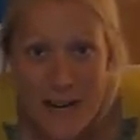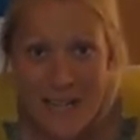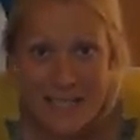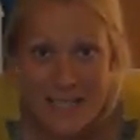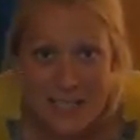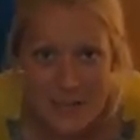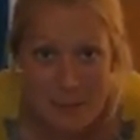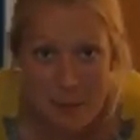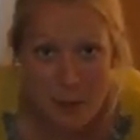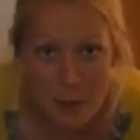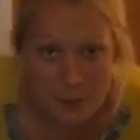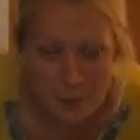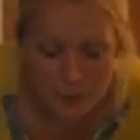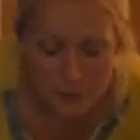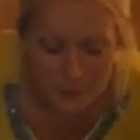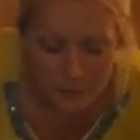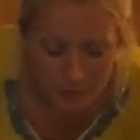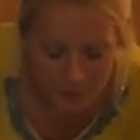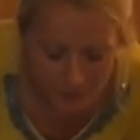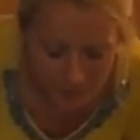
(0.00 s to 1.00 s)
really
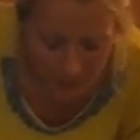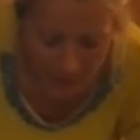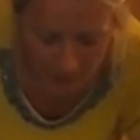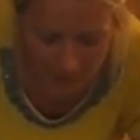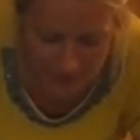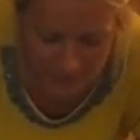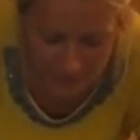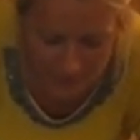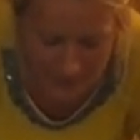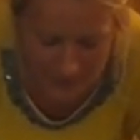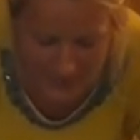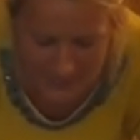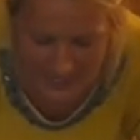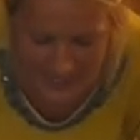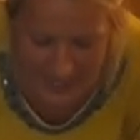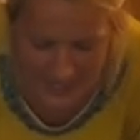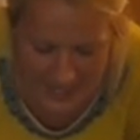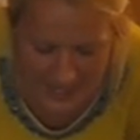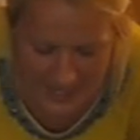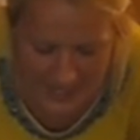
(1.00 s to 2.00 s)
small. Are you
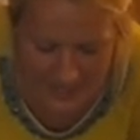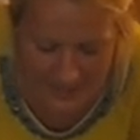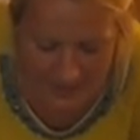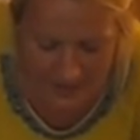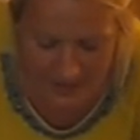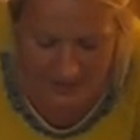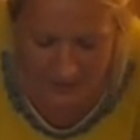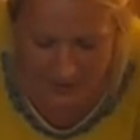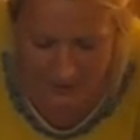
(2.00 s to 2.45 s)
ready?